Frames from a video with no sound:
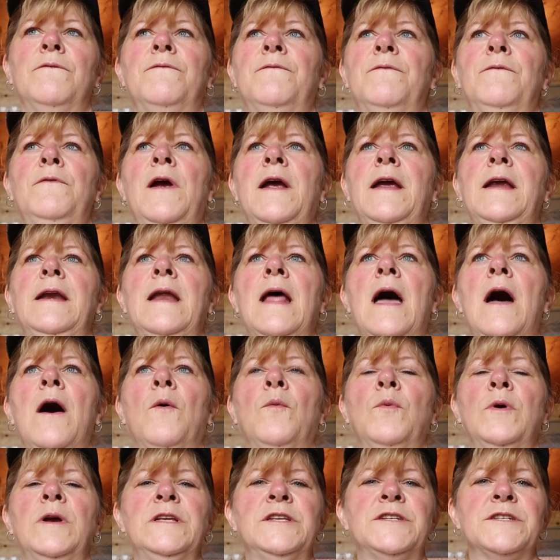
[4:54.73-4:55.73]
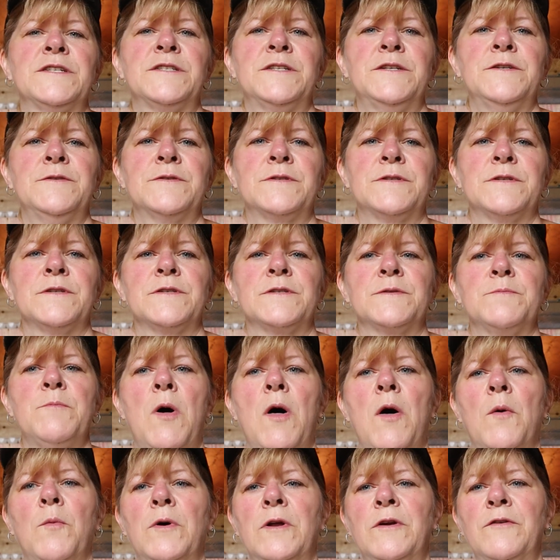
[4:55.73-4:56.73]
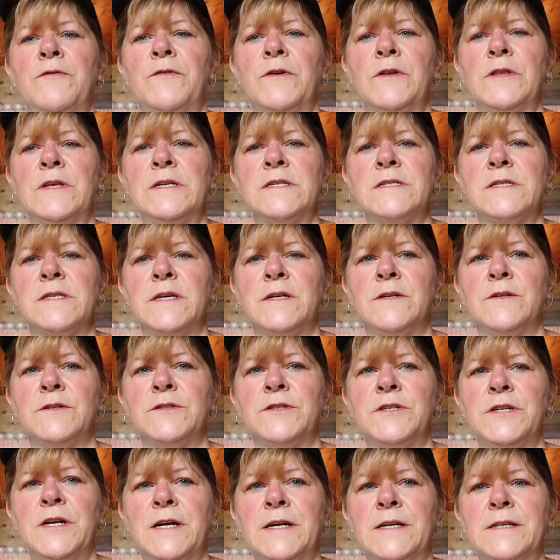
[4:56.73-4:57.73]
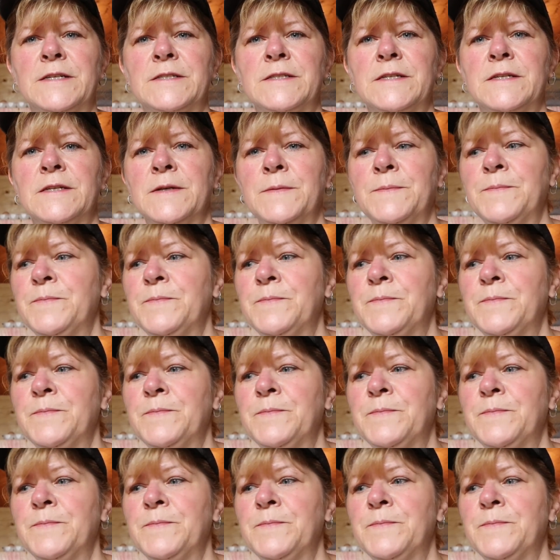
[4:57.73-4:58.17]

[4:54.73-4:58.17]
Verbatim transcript: right now we just use the small one for these little chicks.